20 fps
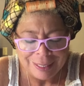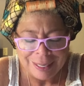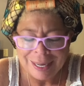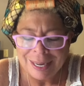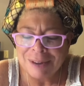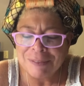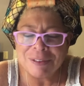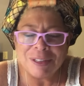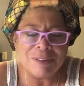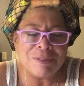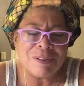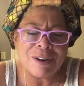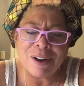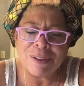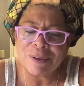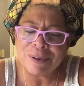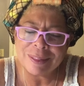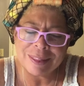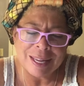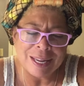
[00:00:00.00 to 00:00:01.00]
Heavenly
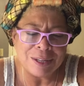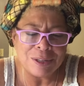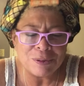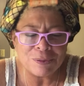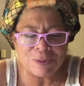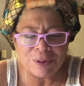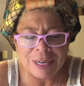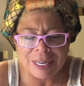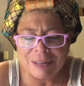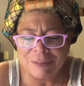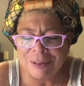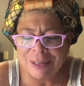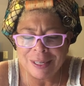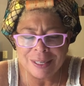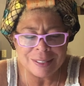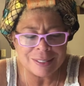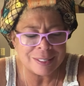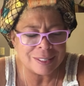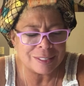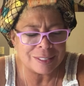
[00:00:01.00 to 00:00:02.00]
Father, thank you for giving
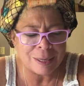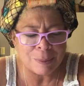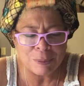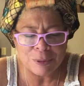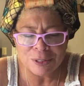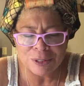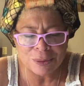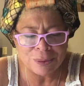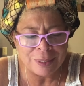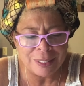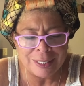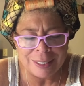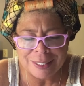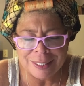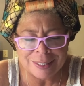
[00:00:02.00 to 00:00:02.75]
us this opportunity